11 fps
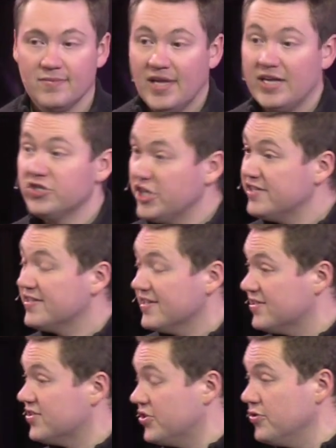And
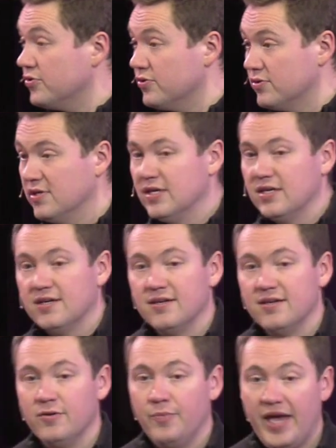Jesus, too,
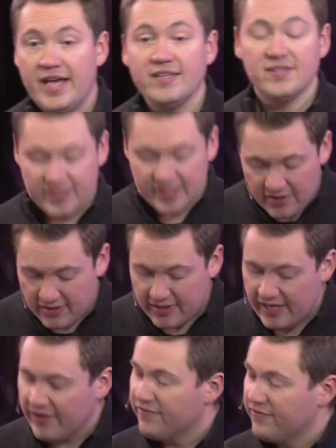pays
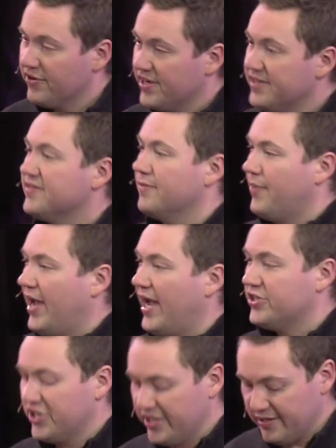dearly for his
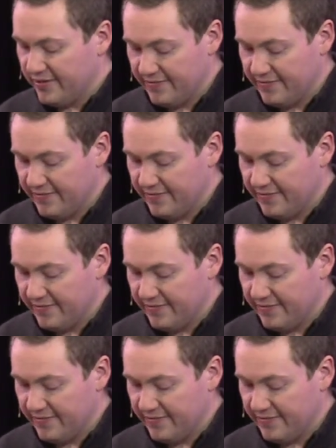compassion.